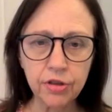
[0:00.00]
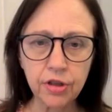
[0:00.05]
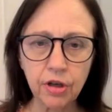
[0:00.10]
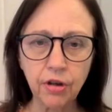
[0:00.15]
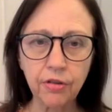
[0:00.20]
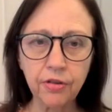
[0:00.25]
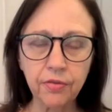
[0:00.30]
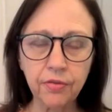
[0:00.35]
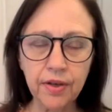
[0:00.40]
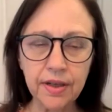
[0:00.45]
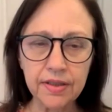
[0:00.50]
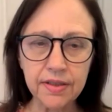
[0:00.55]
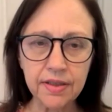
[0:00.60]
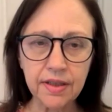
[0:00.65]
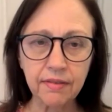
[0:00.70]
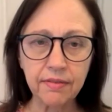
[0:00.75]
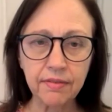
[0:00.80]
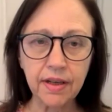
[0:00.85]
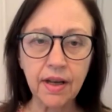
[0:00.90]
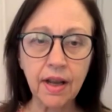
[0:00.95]
how to use all
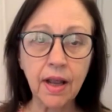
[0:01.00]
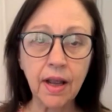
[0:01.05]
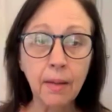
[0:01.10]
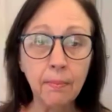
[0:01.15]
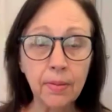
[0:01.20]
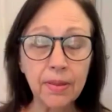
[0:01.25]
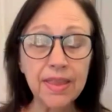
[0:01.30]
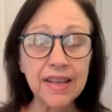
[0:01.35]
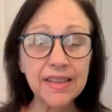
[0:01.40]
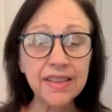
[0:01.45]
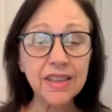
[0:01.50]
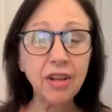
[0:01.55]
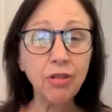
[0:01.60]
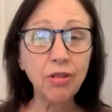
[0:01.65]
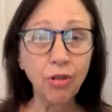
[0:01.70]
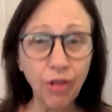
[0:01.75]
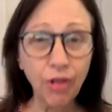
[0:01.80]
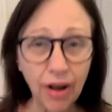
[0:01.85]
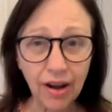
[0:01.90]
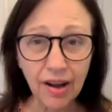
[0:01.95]
the rest of it, but
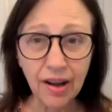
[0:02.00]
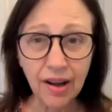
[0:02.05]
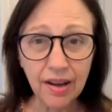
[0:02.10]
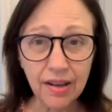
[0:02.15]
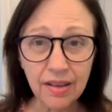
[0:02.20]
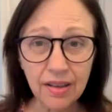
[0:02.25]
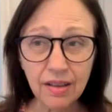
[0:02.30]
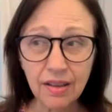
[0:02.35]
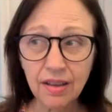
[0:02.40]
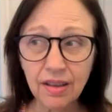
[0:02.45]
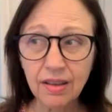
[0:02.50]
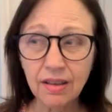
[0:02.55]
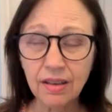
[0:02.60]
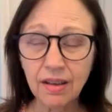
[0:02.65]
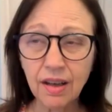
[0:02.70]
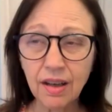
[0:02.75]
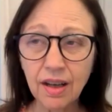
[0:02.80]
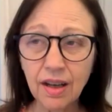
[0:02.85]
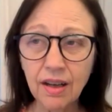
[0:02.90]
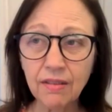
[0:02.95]
that's a lot
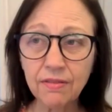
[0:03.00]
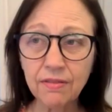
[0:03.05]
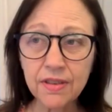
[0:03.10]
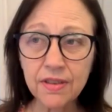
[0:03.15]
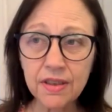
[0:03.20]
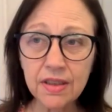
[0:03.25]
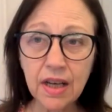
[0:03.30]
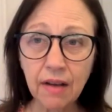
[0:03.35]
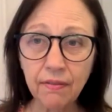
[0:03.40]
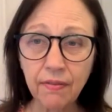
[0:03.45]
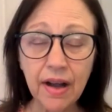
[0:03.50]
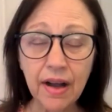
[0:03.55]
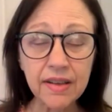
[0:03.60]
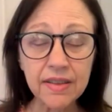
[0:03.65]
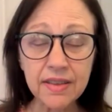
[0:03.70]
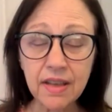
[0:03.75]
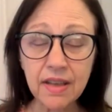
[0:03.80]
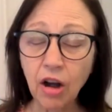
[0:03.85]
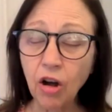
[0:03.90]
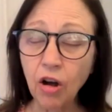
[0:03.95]
of
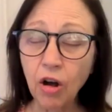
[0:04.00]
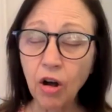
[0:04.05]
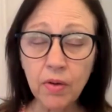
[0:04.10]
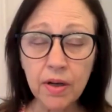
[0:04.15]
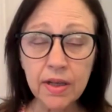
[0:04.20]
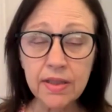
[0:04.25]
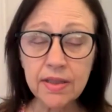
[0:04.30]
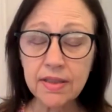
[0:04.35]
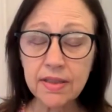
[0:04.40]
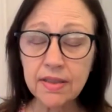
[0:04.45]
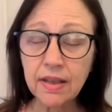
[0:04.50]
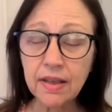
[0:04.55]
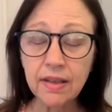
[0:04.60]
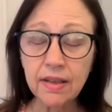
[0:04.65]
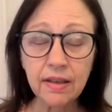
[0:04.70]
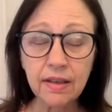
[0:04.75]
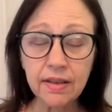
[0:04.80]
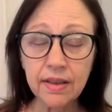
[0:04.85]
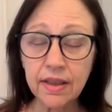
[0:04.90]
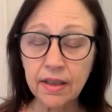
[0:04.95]
stuff. I
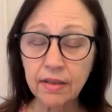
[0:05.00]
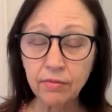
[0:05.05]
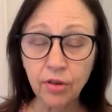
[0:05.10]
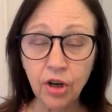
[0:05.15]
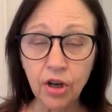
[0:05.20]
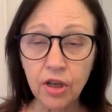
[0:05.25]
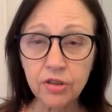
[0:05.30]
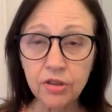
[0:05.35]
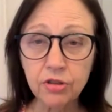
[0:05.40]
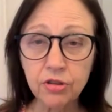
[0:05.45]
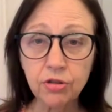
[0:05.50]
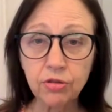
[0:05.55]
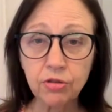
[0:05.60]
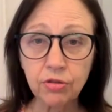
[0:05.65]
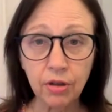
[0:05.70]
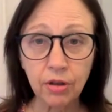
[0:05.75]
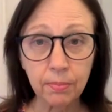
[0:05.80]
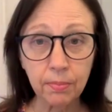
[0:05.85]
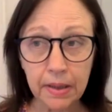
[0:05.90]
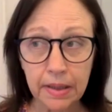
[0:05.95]
always get
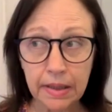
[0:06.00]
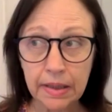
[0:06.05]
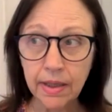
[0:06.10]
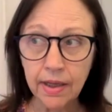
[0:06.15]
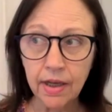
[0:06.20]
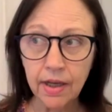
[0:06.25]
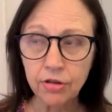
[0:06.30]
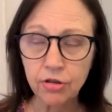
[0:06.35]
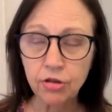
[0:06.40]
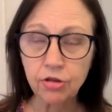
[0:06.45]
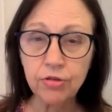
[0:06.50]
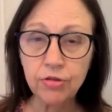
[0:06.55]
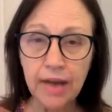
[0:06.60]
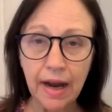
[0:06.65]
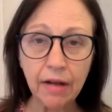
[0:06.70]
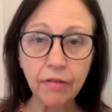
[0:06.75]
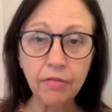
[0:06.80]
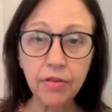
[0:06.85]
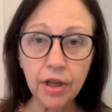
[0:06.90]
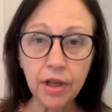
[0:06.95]
Ross or me
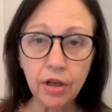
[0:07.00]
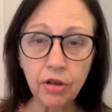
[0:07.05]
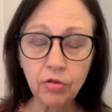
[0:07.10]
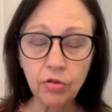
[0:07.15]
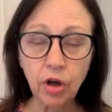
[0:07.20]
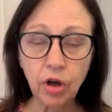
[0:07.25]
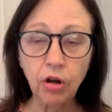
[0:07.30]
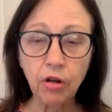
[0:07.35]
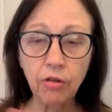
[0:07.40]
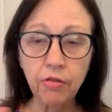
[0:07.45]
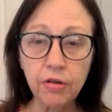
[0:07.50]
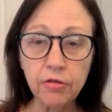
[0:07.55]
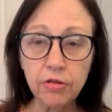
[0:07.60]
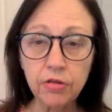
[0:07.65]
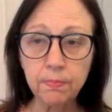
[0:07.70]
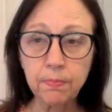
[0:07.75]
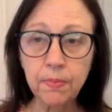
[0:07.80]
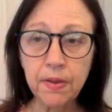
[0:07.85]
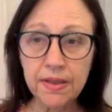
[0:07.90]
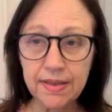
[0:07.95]
to download
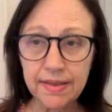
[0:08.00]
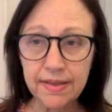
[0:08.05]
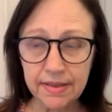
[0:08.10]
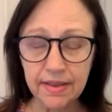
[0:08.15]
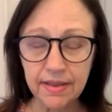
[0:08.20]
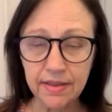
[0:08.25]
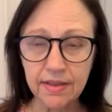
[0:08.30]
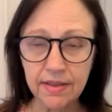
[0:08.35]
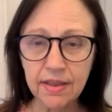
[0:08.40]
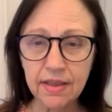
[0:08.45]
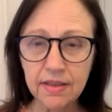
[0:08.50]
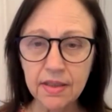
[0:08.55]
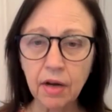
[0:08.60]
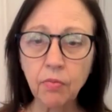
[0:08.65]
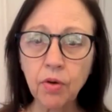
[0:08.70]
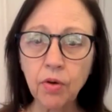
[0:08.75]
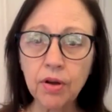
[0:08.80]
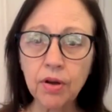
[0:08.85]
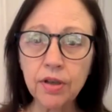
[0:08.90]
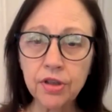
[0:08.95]
all those
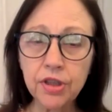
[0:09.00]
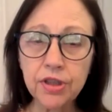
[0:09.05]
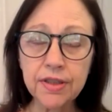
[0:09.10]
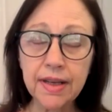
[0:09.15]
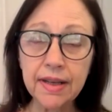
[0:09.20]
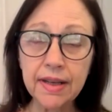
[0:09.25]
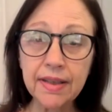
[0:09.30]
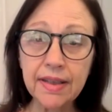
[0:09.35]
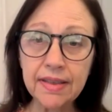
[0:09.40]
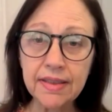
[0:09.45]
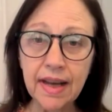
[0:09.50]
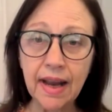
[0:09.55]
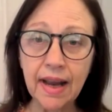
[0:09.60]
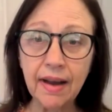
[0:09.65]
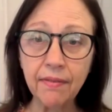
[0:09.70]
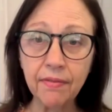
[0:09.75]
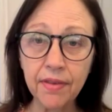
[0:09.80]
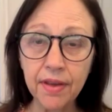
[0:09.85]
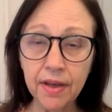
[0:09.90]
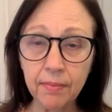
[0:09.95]
pieces because I want to just at
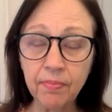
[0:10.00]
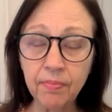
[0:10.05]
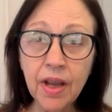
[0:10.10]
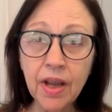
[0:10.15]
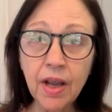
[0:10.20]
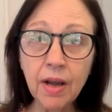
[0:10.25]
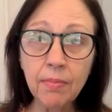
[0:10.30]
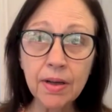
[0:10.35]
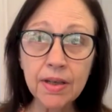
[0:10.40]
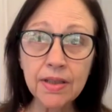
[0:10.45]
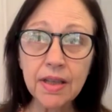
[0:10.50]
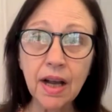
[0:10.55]
least have them,